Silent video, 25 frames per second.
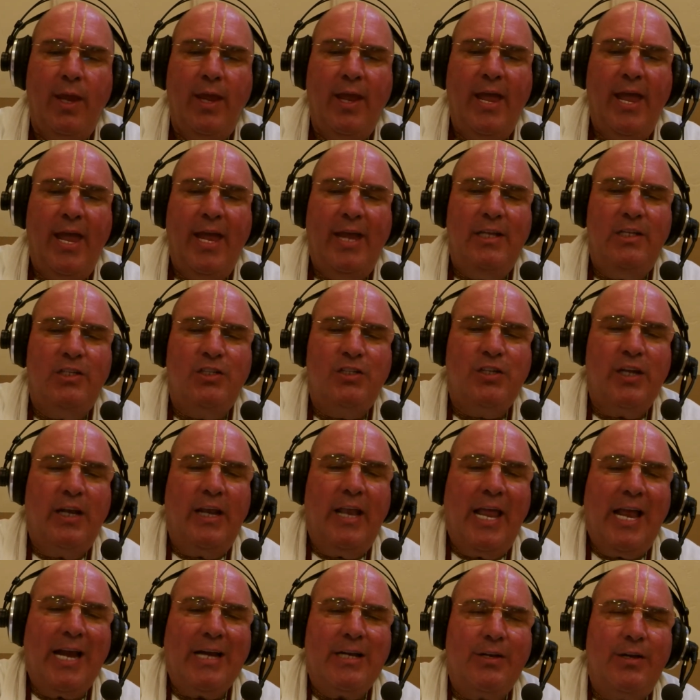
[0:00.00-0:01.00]
and
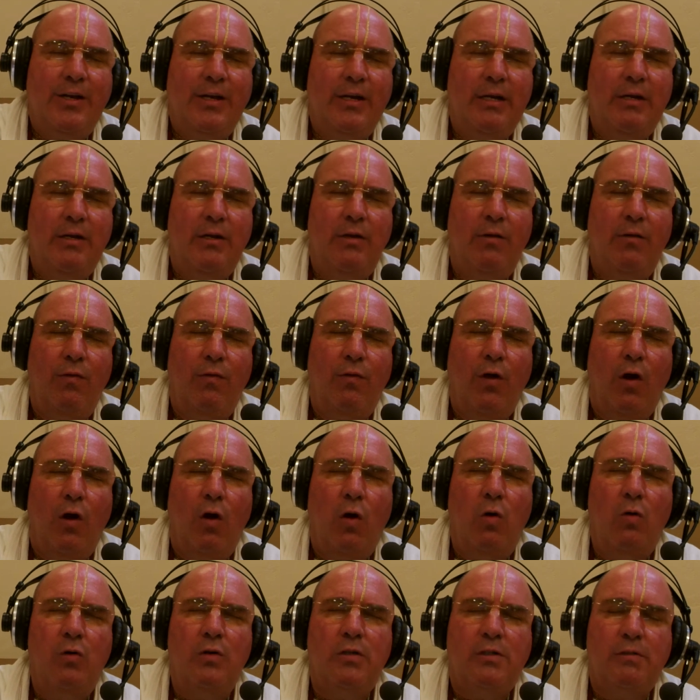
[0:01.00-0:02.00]
selected
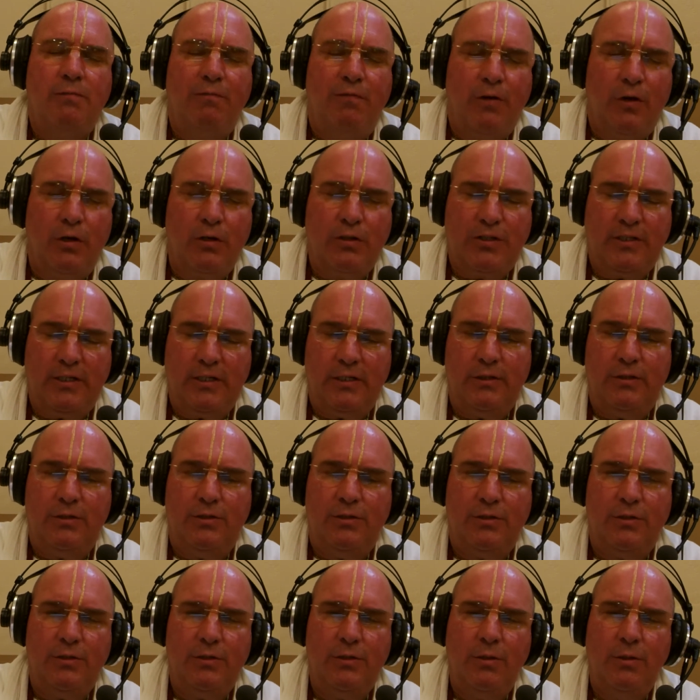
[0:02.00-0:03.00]
those
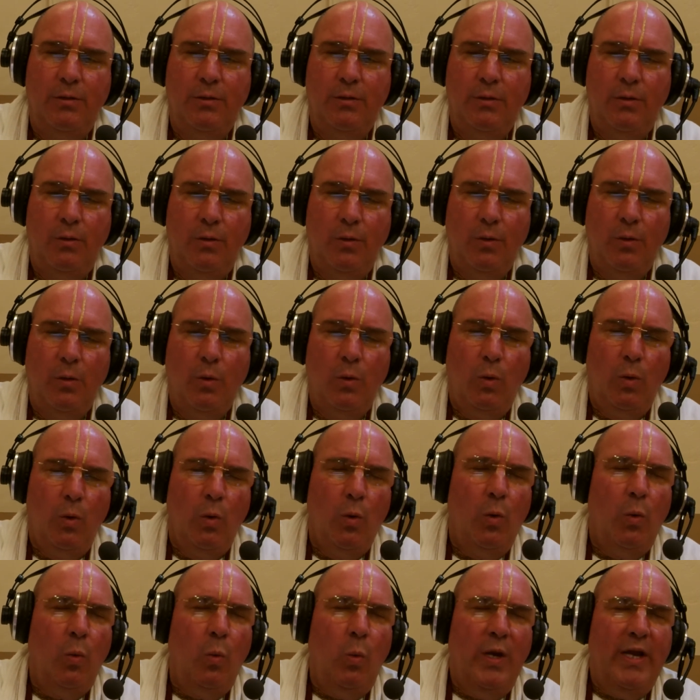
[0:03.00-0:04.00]
verses
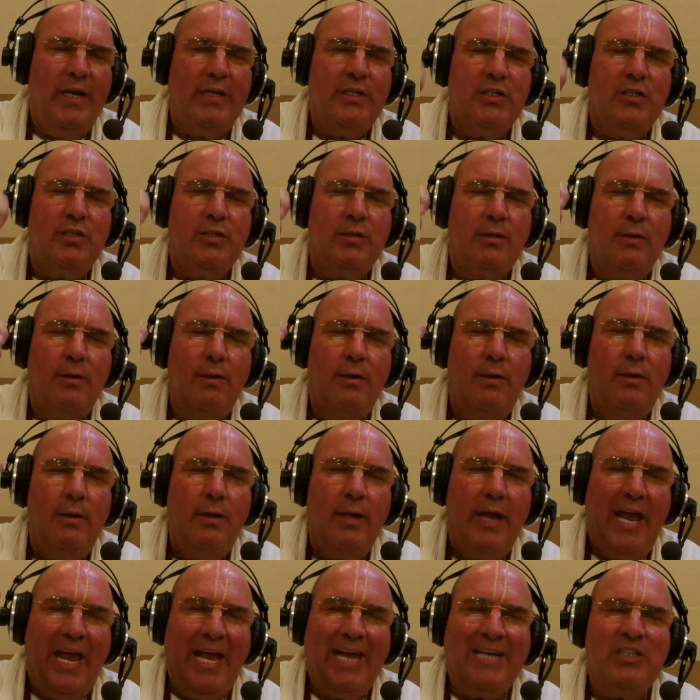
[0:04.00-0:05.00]
which
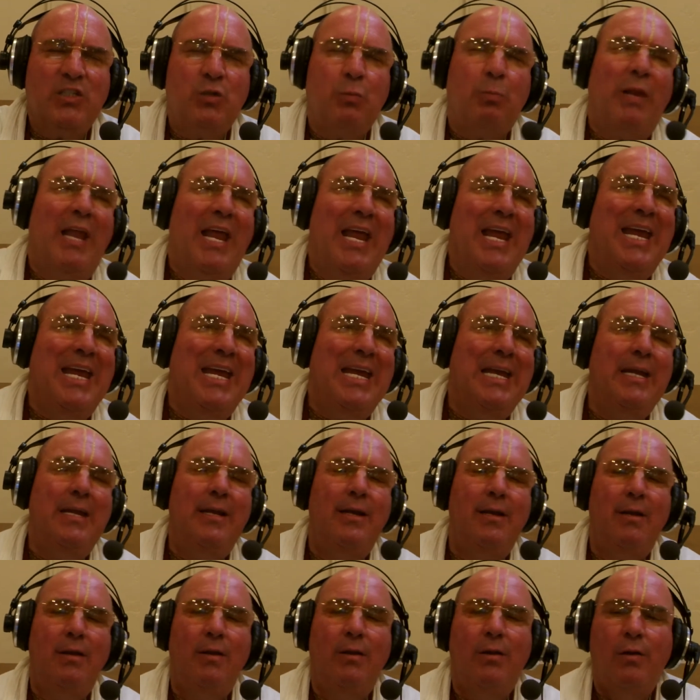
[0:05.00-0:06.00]
explain
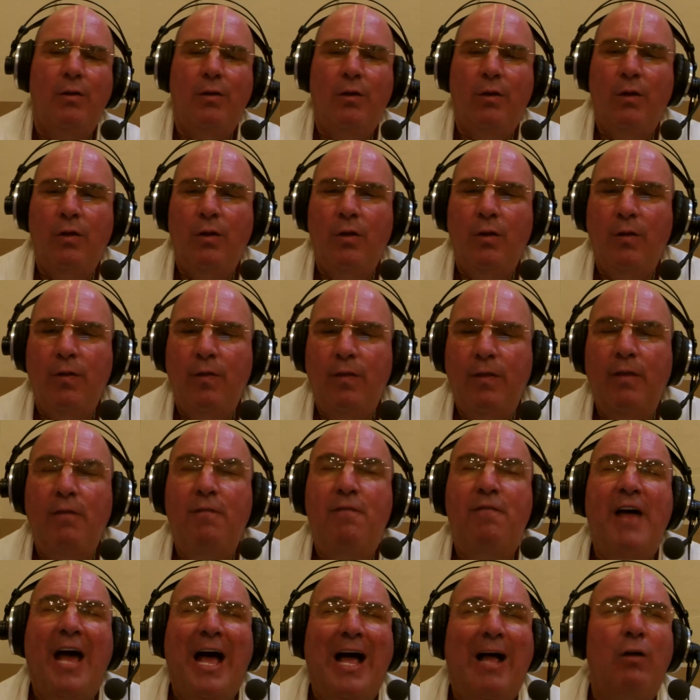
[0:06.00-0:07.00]
the
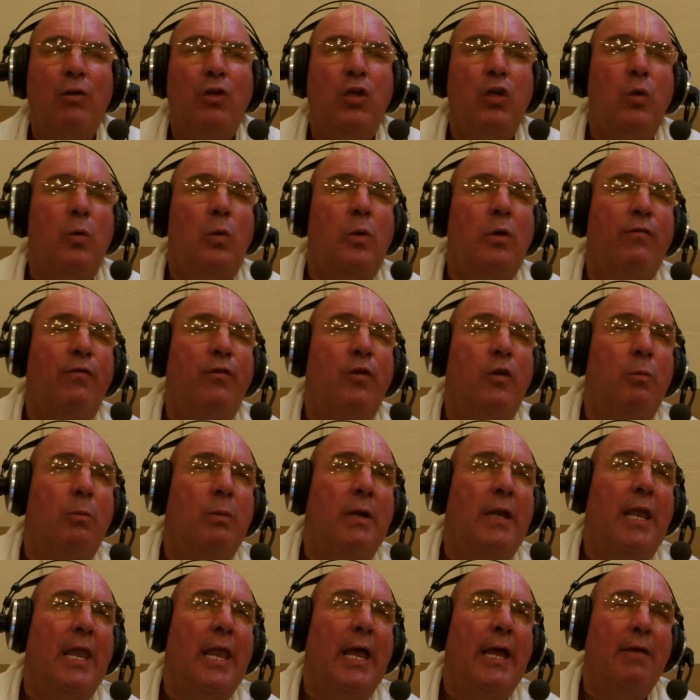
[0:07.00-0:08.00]
value of
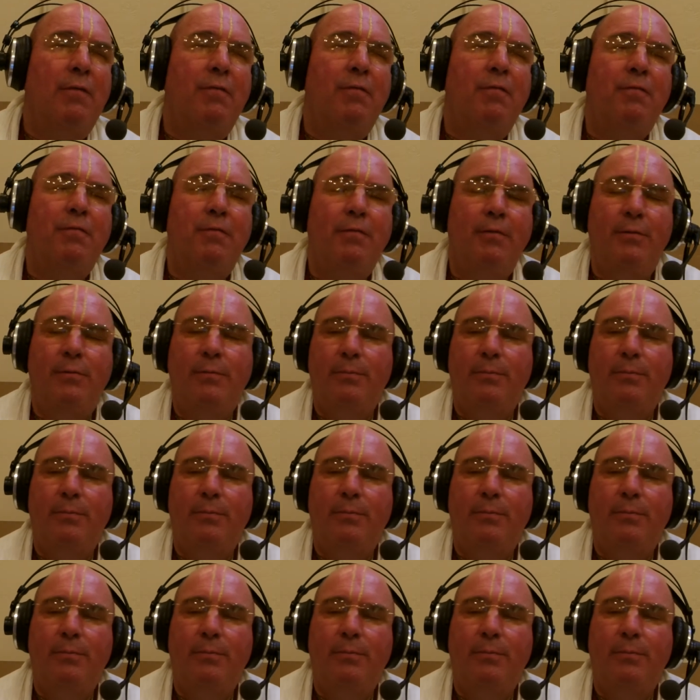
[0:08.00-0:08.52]
human life.